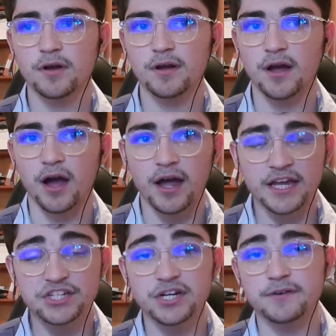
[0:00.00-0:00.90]
I
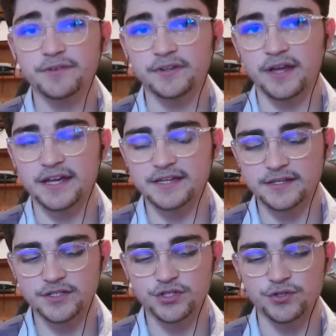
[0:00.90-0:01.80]
generally like
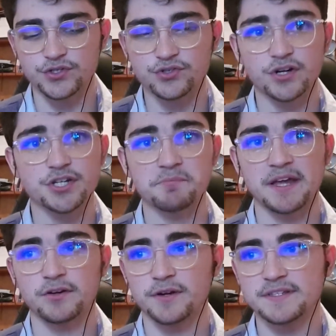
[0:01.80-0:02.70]
to structure my
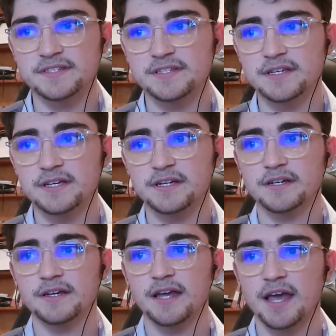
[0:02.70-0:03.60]
notes
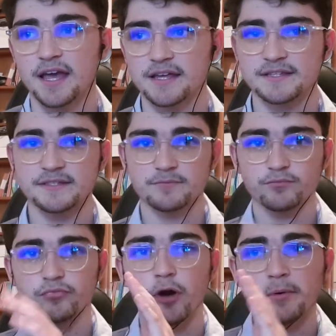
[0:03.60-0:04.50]
as
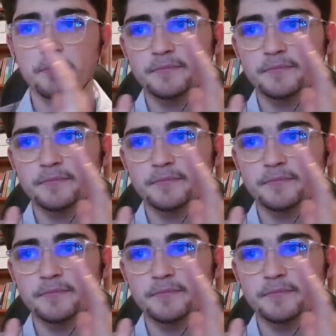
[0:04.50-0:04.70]
problem,